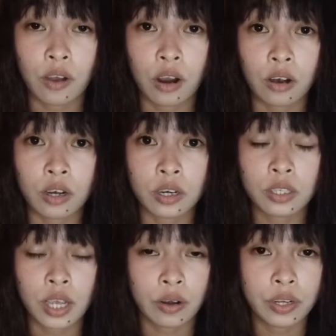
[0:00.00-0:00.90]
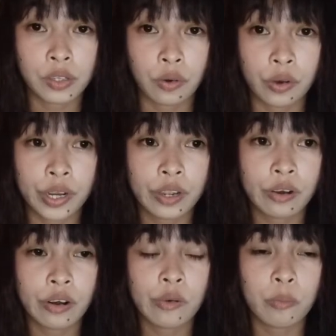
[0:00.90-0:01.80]
our territory
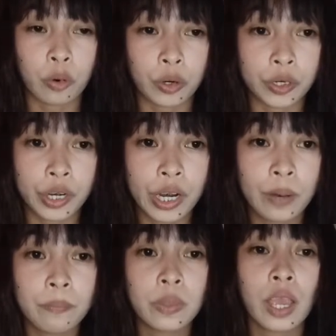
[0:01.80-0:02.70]
or our border,